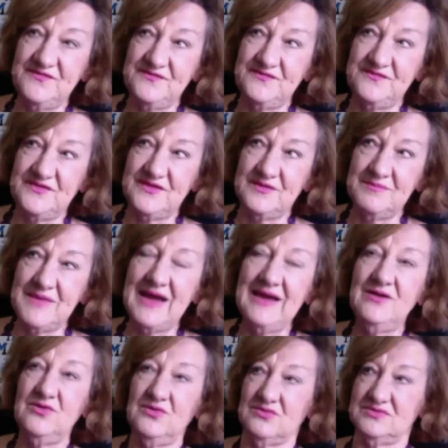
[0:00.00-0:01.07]
the
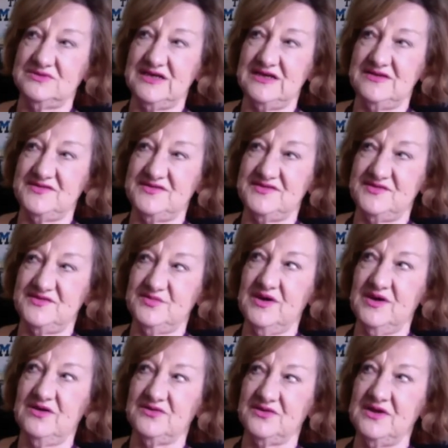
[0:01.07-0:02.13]
male test as
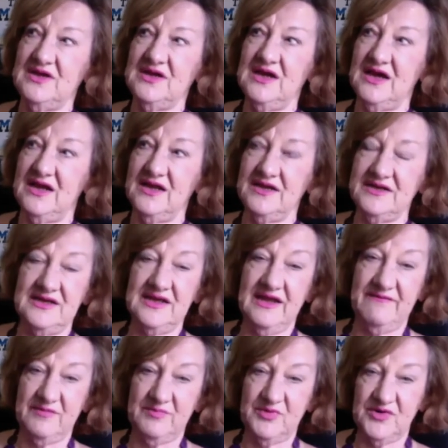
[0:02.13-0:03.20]
well, and I didn't have
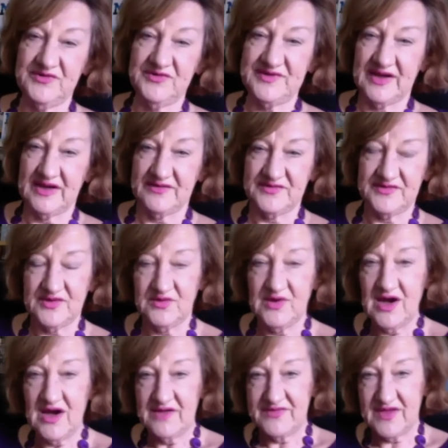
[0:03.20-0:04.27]
a prostate. So
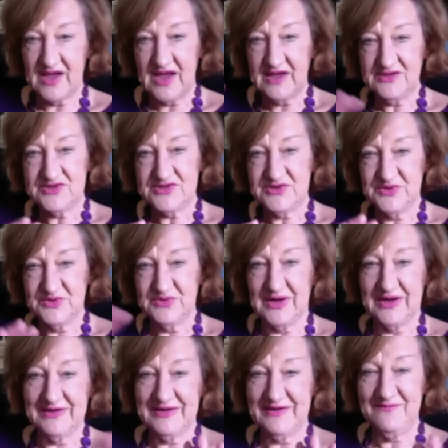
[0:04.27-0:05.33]
they had to
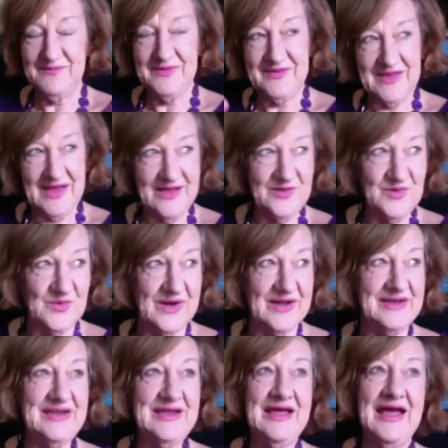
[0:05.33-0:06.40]
give me the other
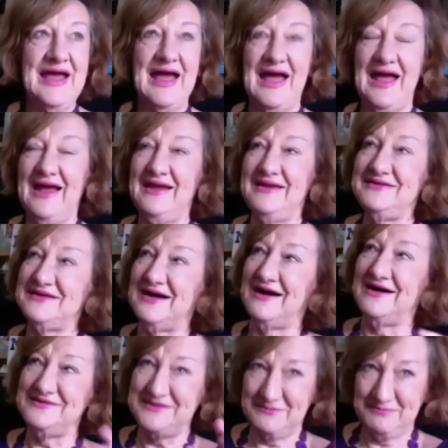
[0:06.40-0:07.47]
one, and
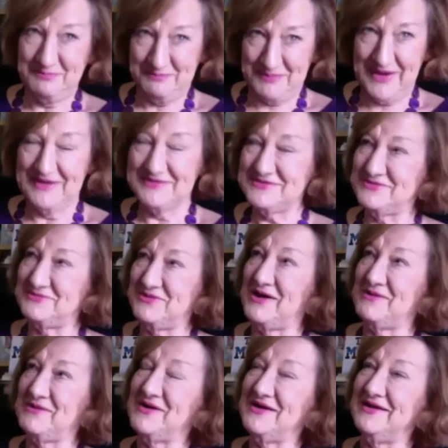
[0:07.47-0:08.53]
I did pass the
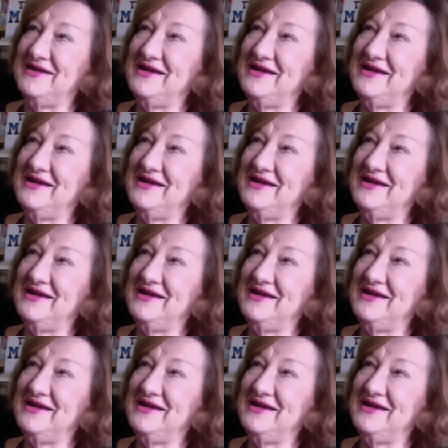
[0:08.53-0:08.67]
right one.